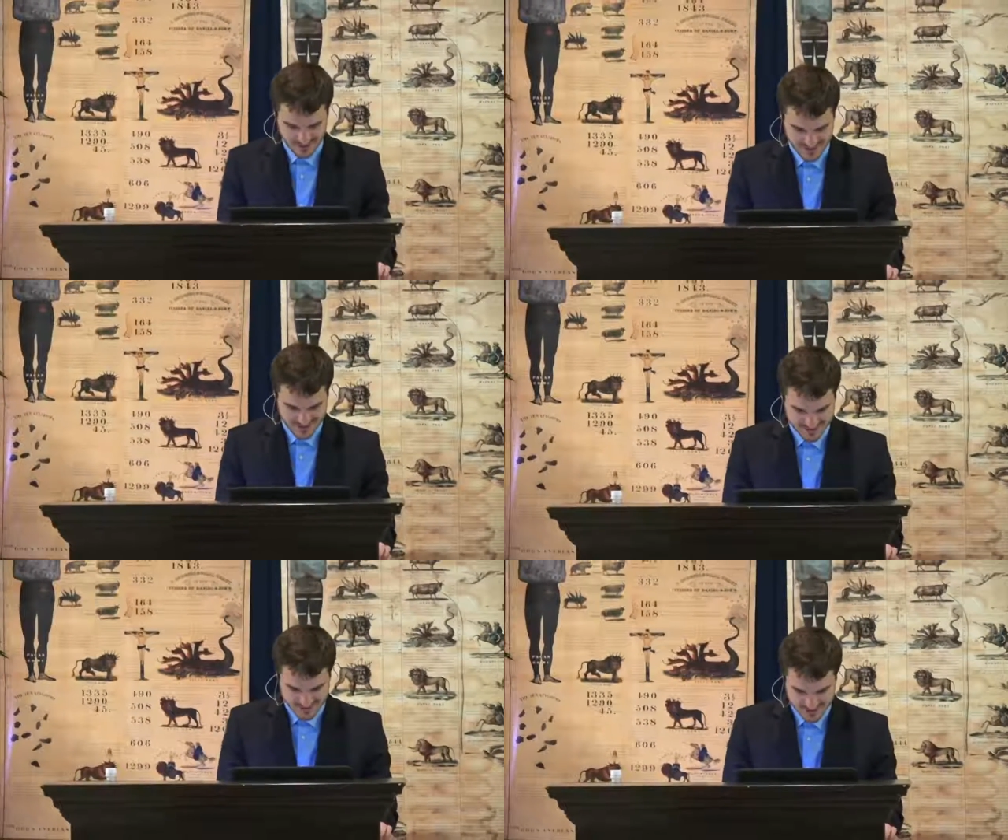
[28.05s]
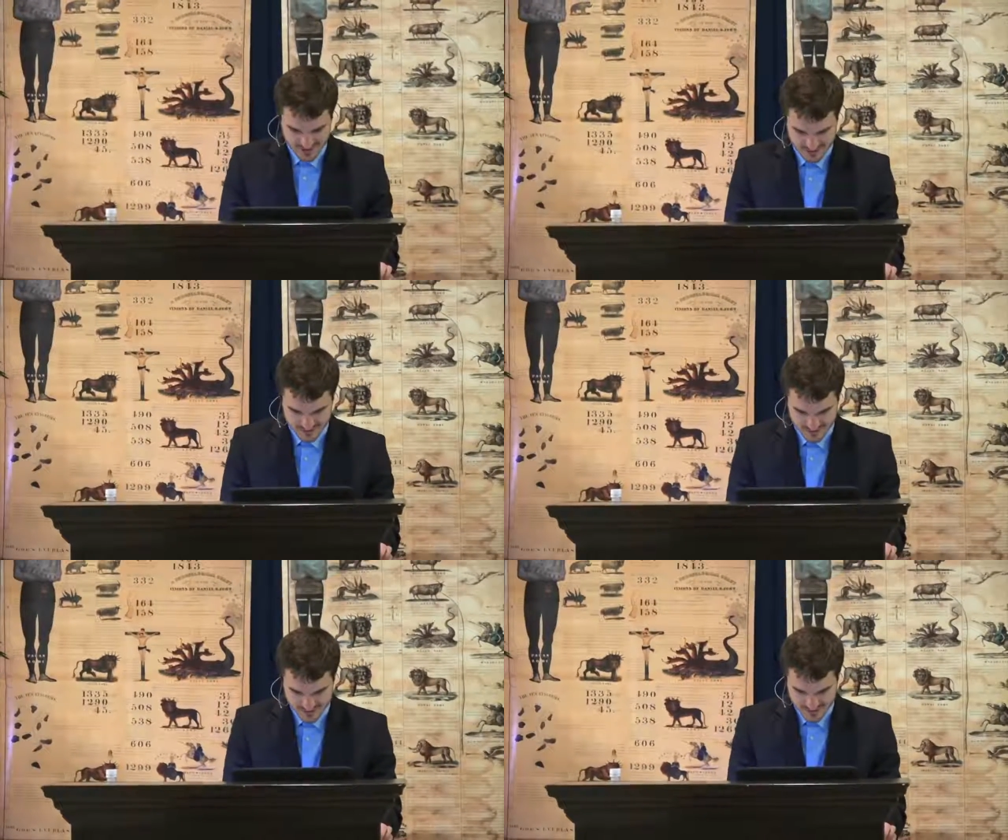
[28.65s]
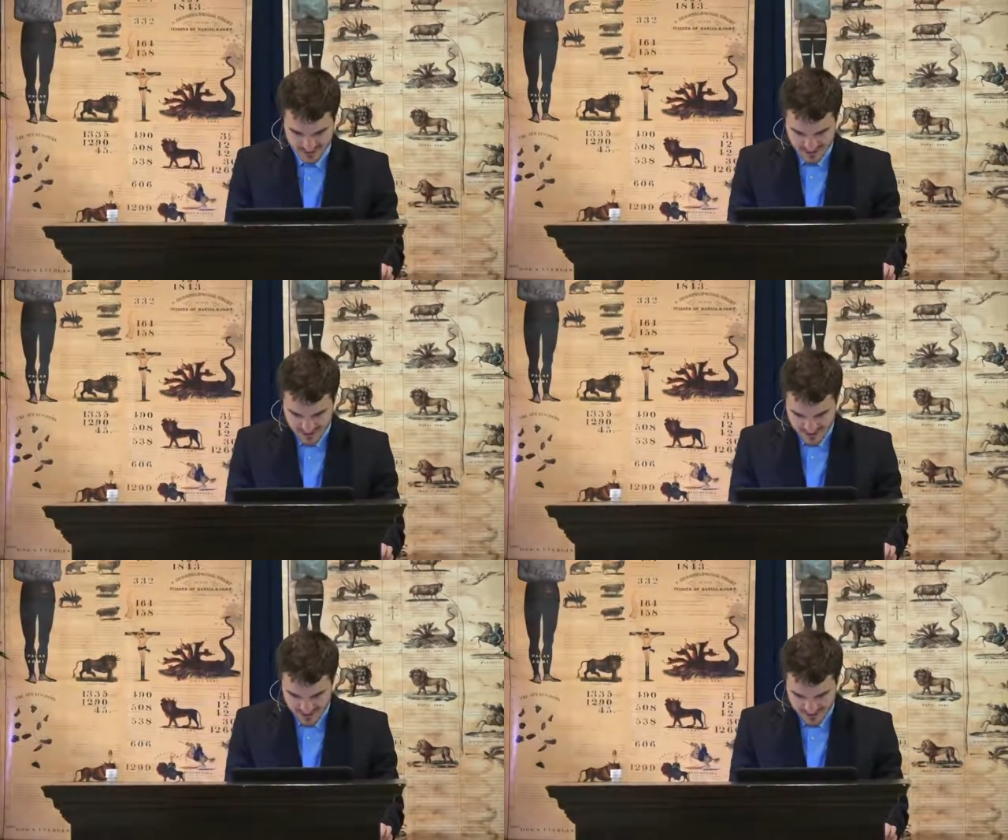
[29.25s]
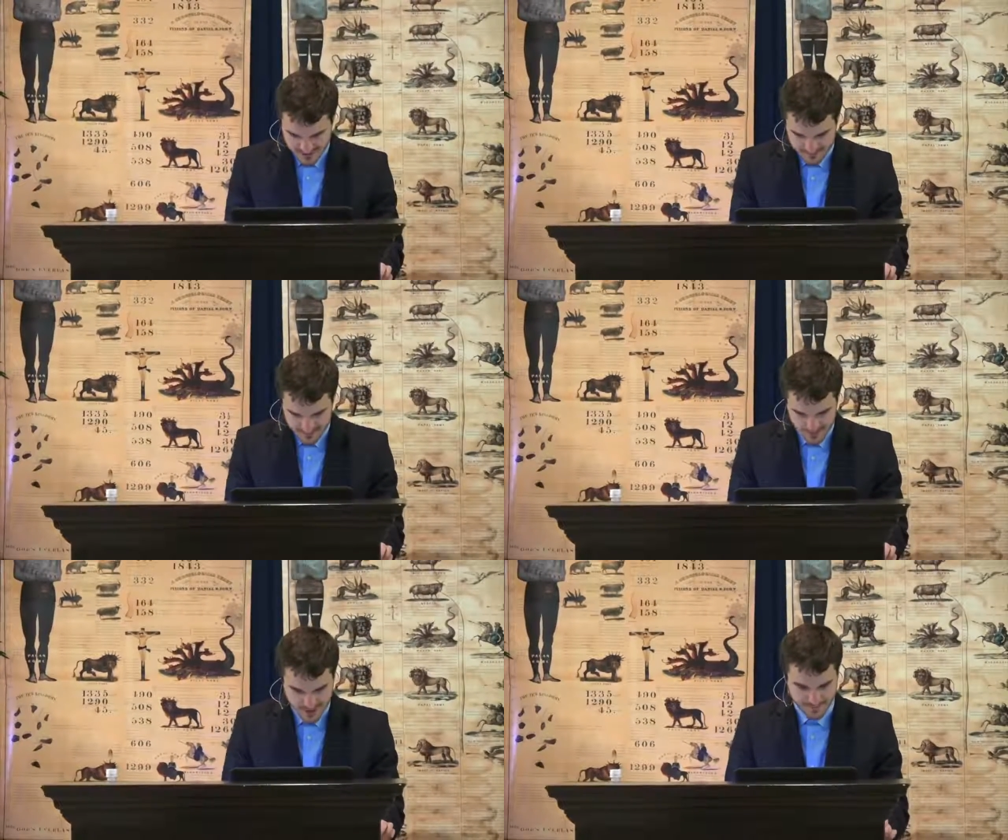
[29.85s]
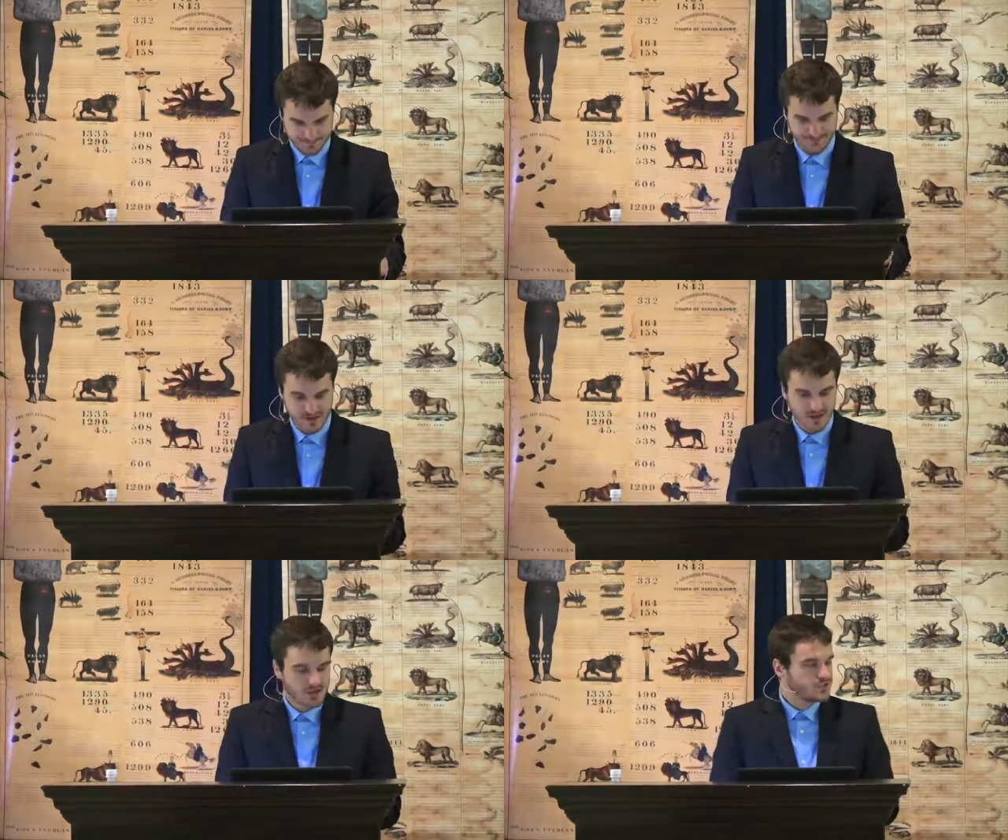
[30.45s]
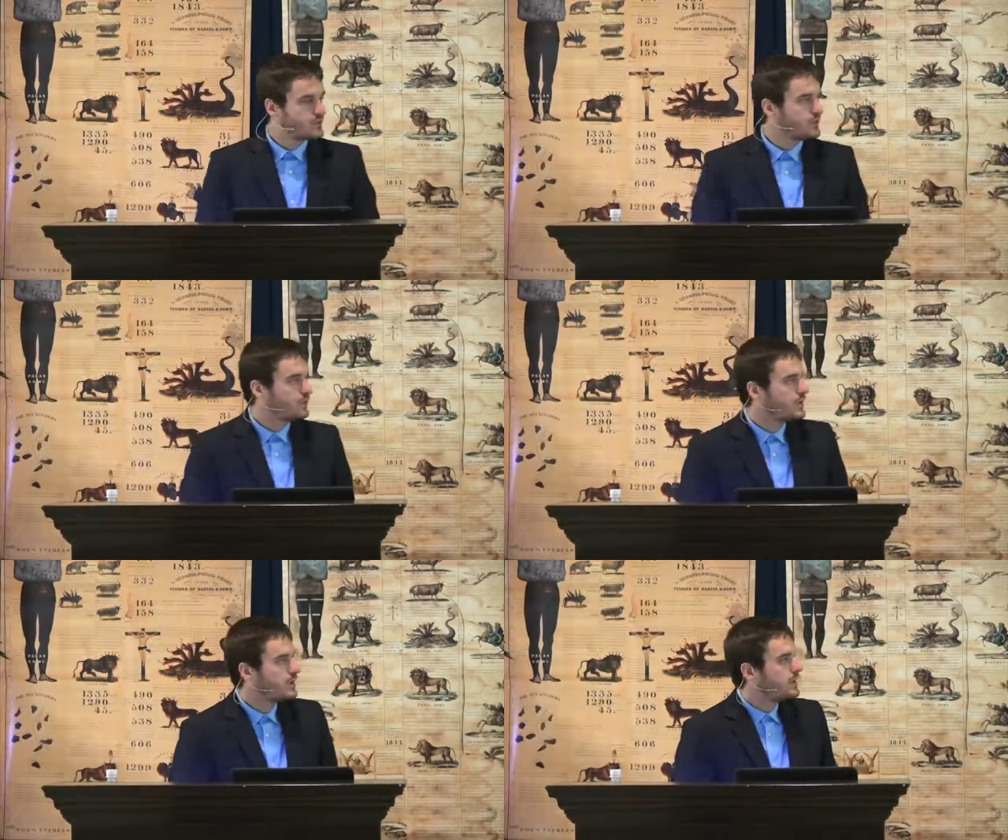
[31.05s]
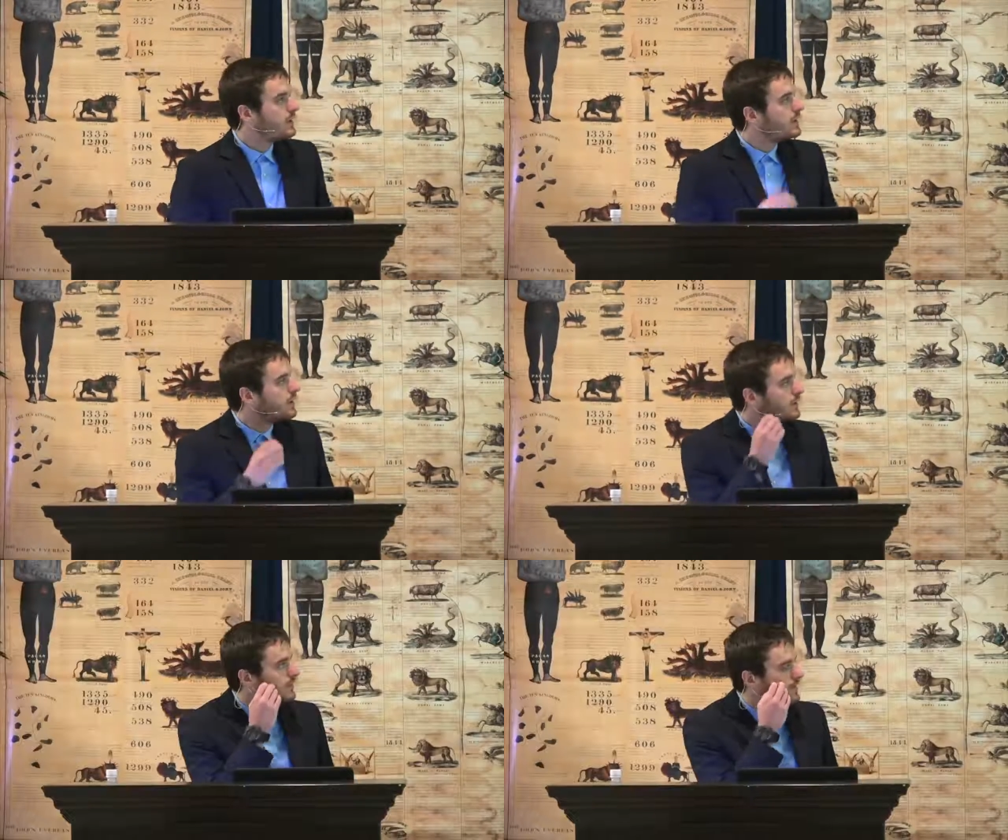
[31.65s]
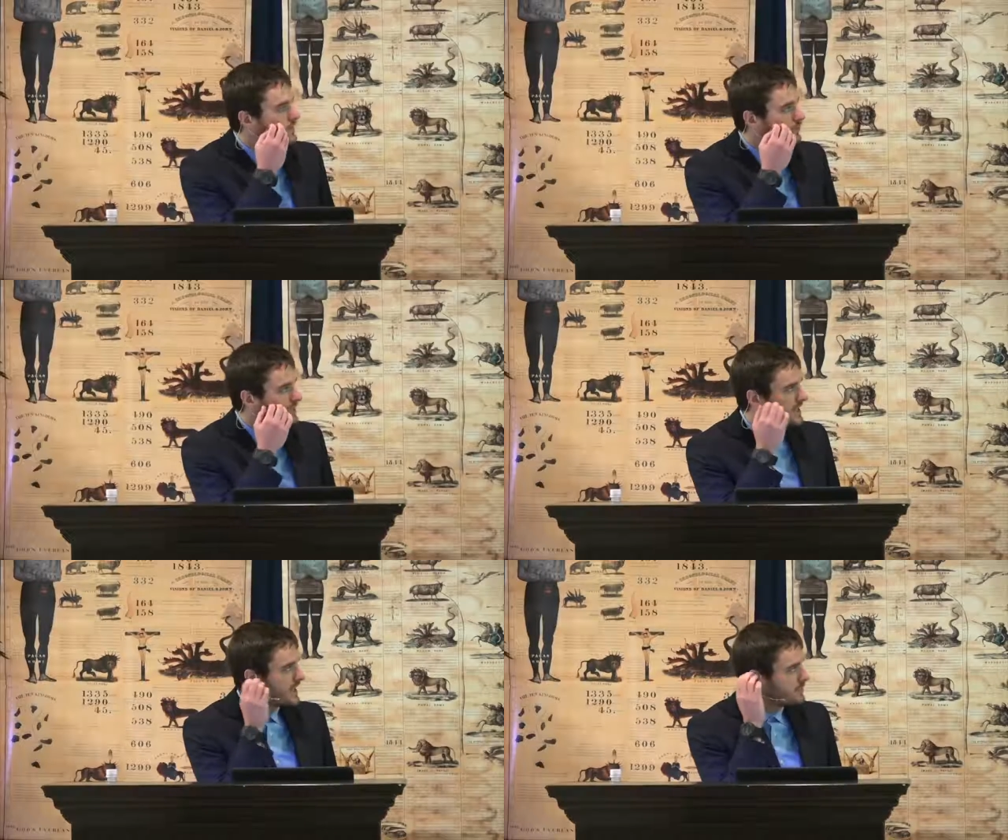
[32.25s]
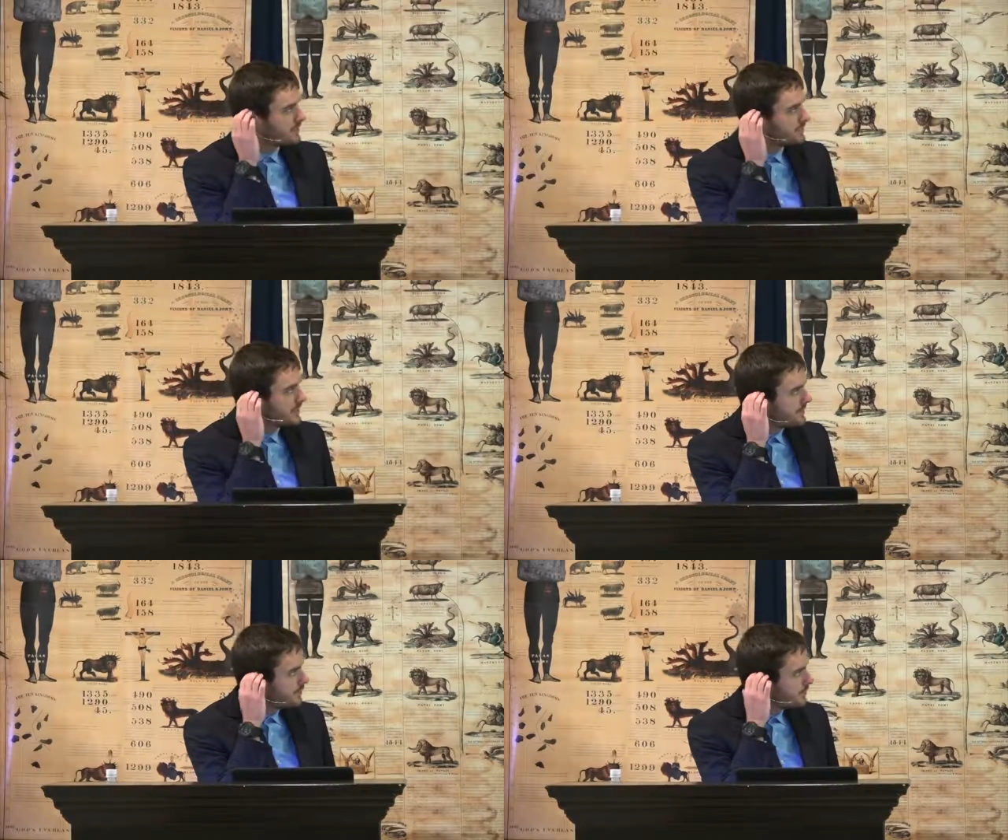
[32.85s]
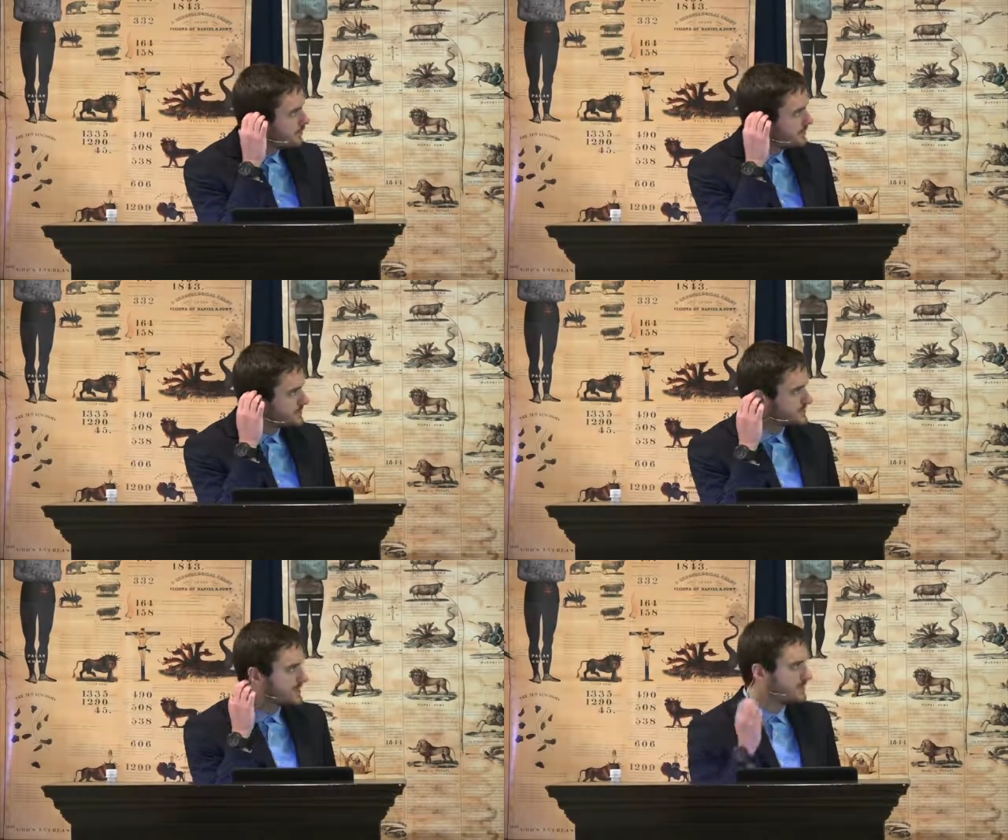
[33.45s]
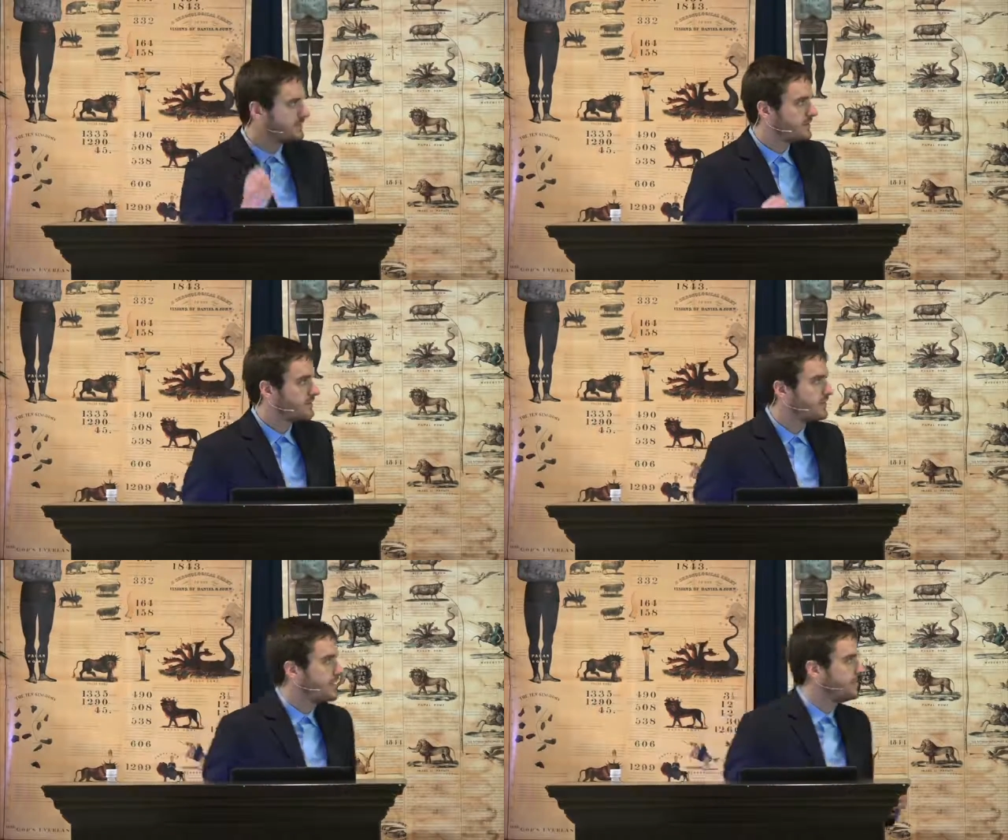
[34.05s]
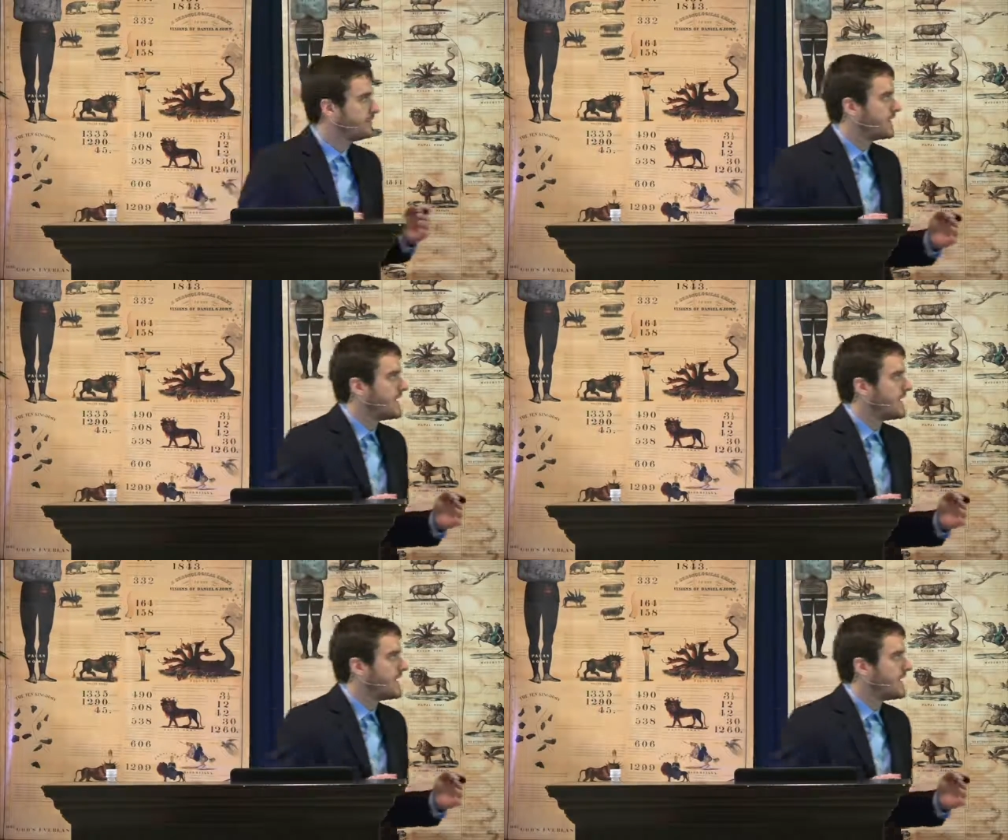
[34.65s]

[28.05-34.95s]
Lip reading: I guess that's good. Okay, so let me recap a little bit about what we just did in the